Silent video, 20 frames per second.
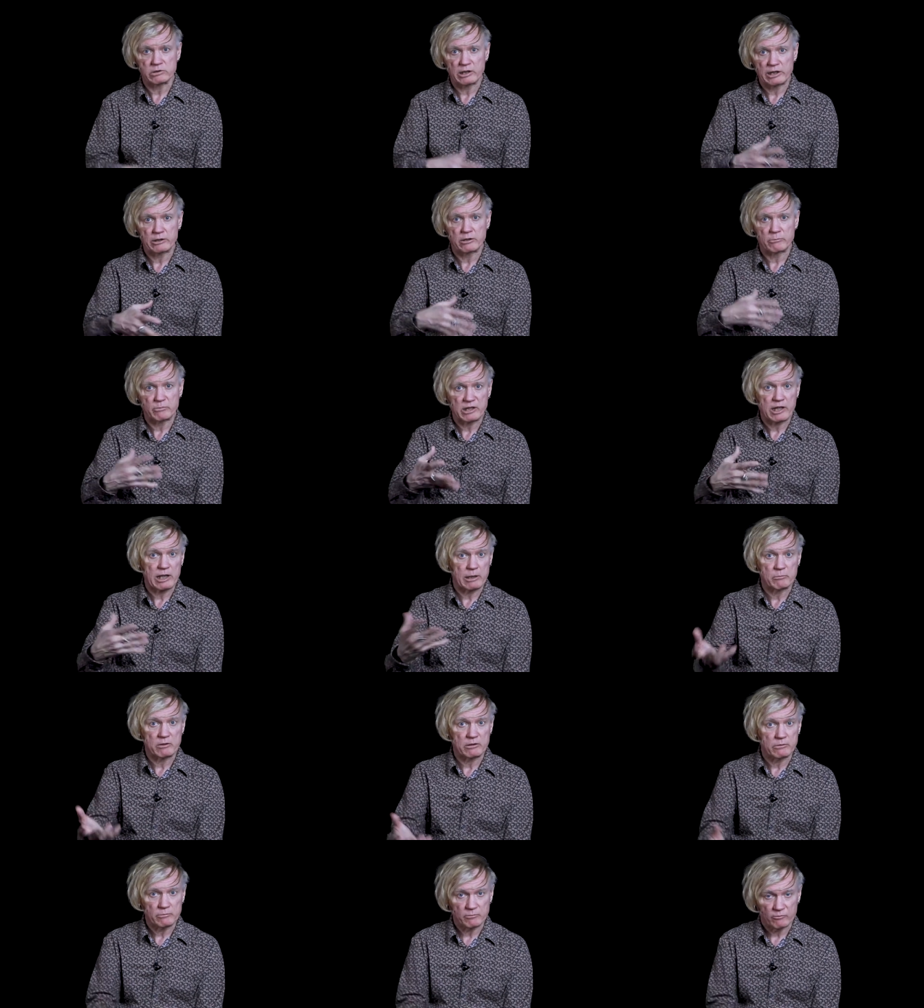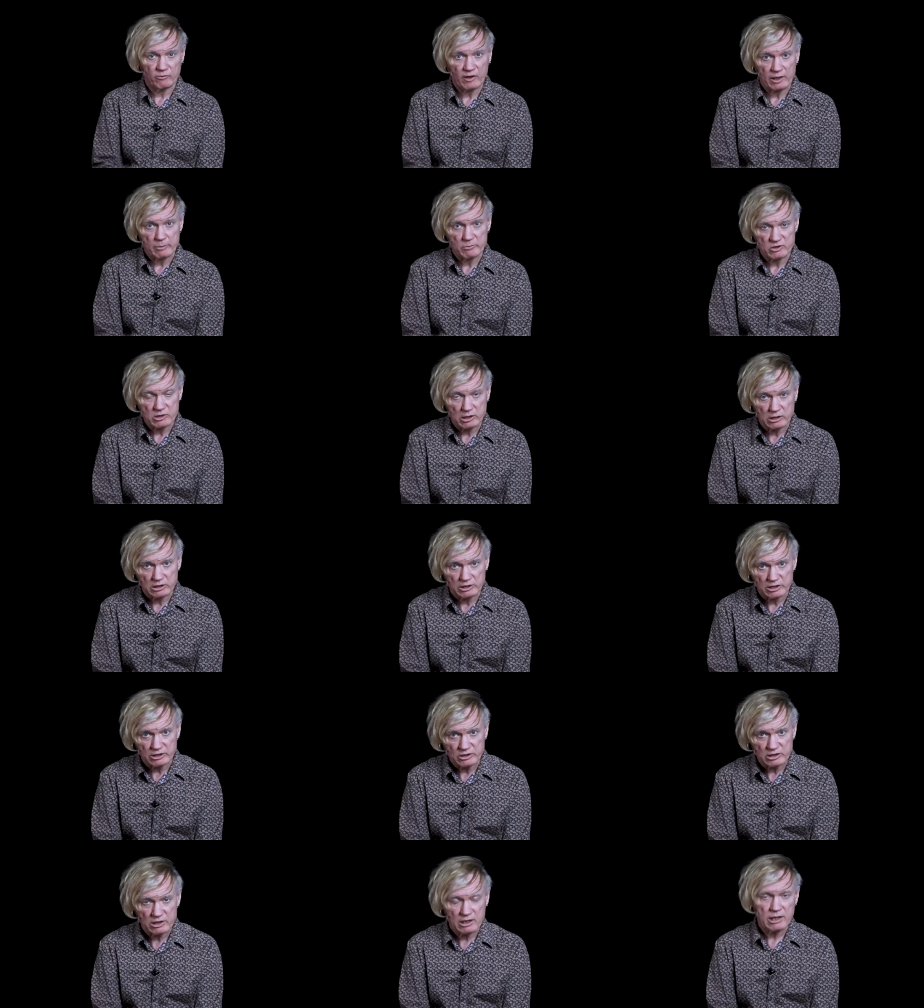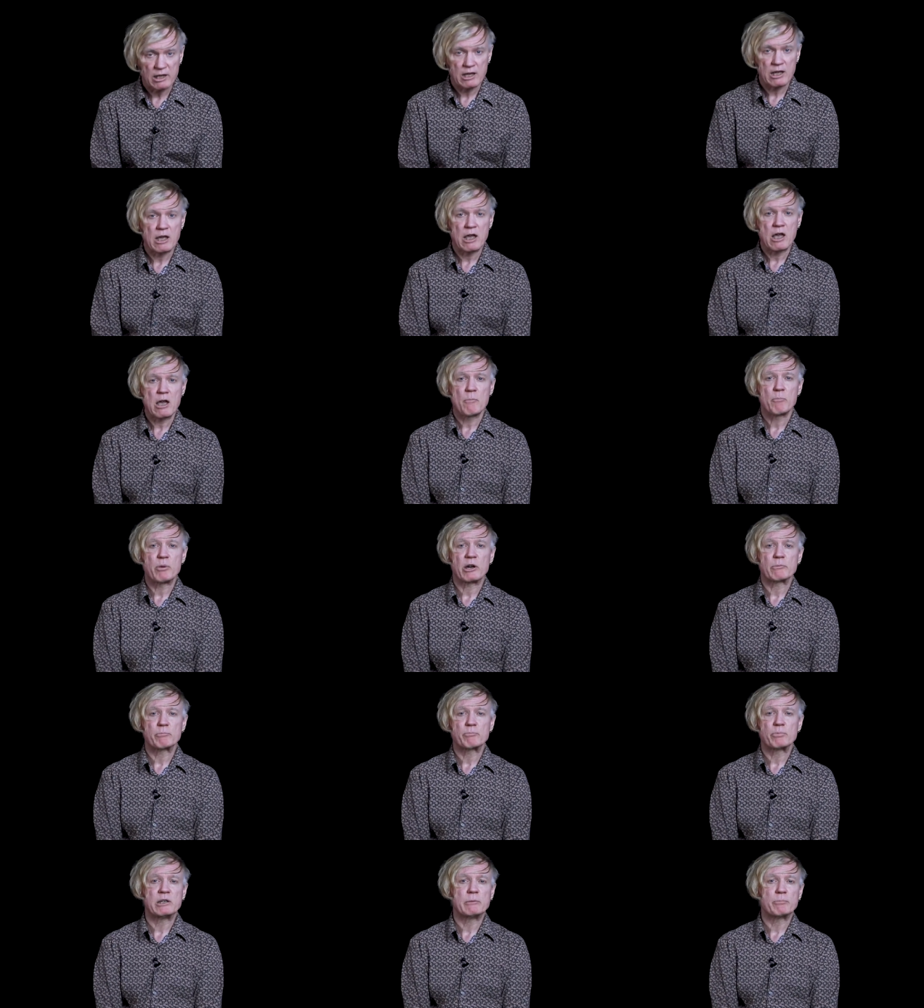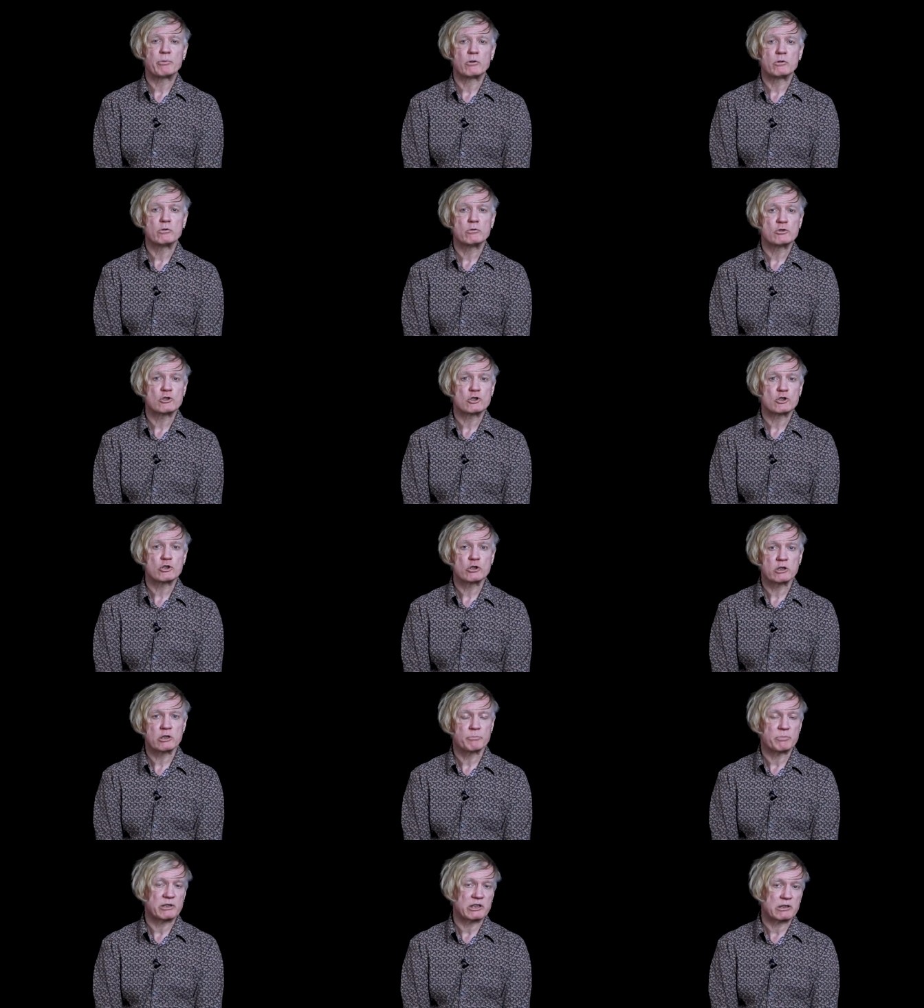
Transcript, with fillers: later became a famous artist, but people who should have